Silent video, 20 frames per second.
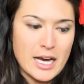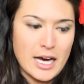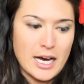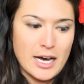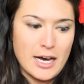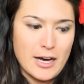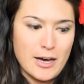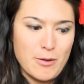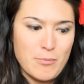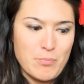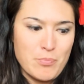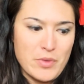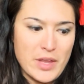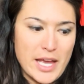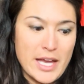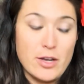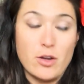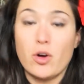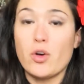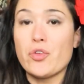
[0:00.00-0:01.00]

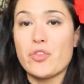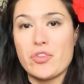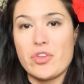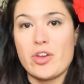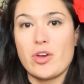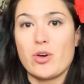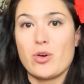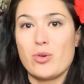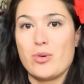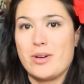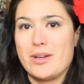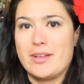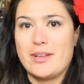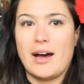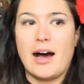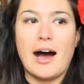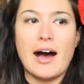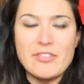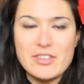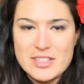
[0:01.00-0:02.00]
And also,
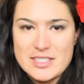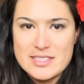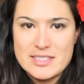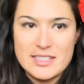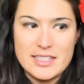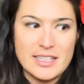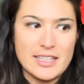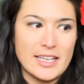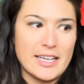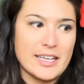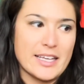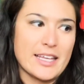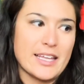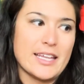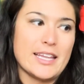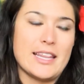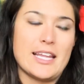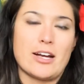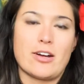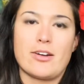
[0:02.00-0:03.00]
obviously, like
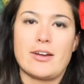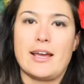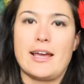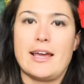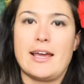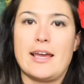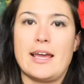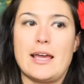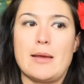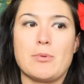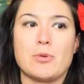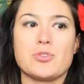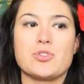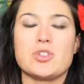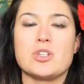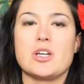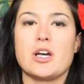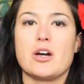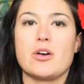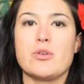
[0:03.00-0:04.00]
they're able
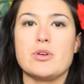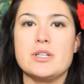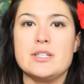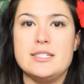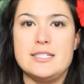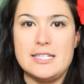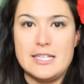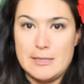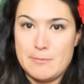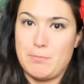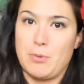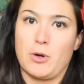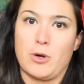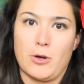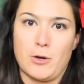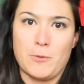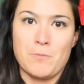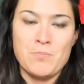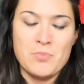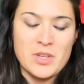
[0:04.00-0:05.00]
to go
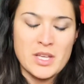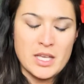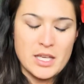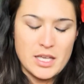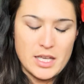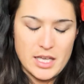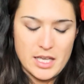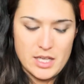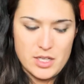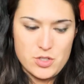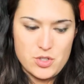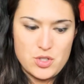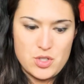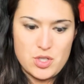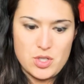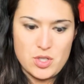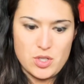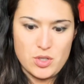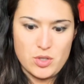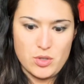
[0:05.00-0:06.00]
deeper
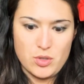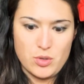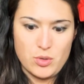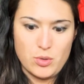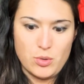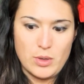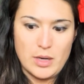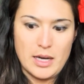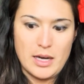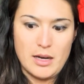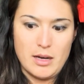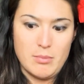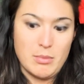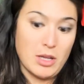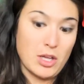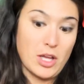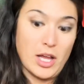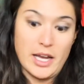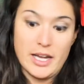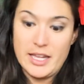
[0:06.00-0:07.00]
into
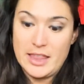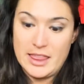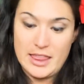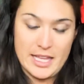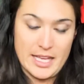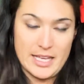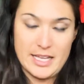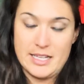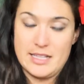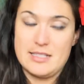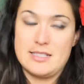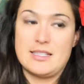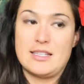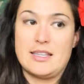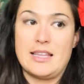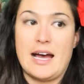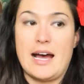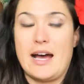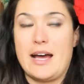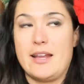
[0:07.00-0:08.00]
a lot of things
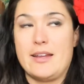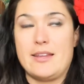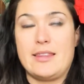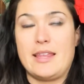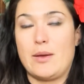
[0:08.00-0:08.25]
that